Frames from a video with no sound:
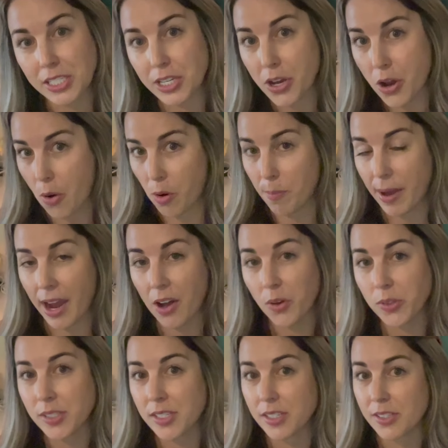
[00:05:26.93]
to know
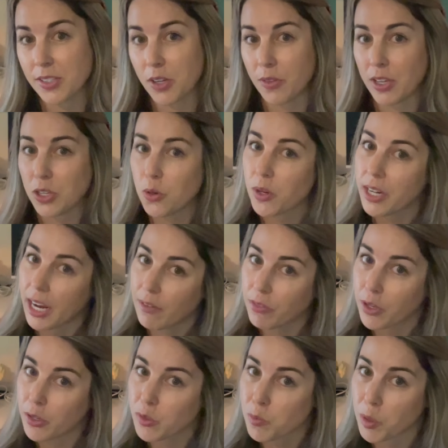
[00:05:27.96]
about so that you can have
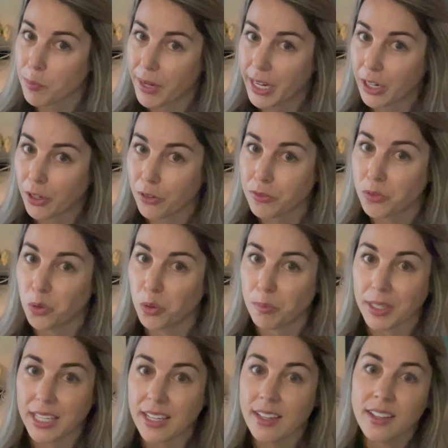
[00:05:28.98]
those prepared for
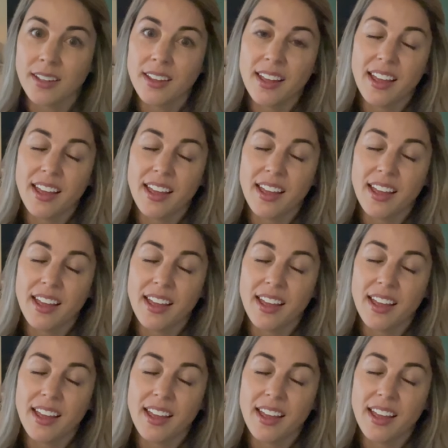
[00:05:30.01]
me